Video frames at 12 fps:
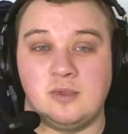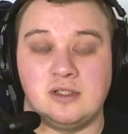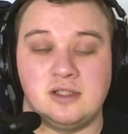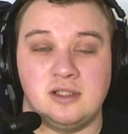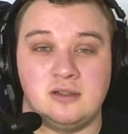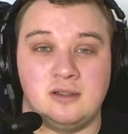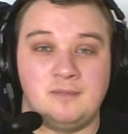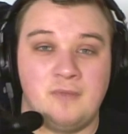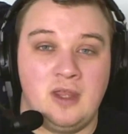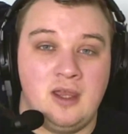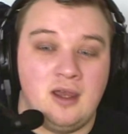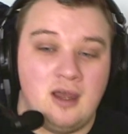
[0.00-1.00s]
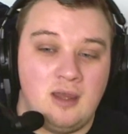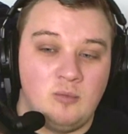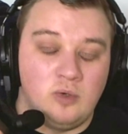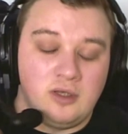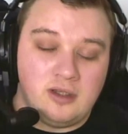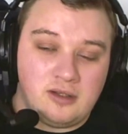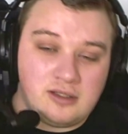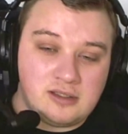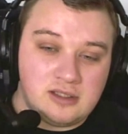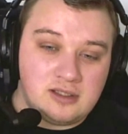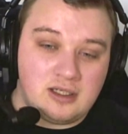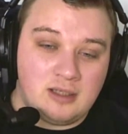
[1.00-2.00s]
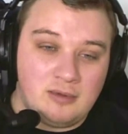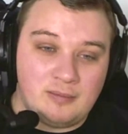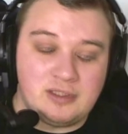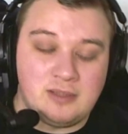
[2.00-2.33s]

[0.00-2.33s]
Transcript: We can start doing them. One of the things that did come up,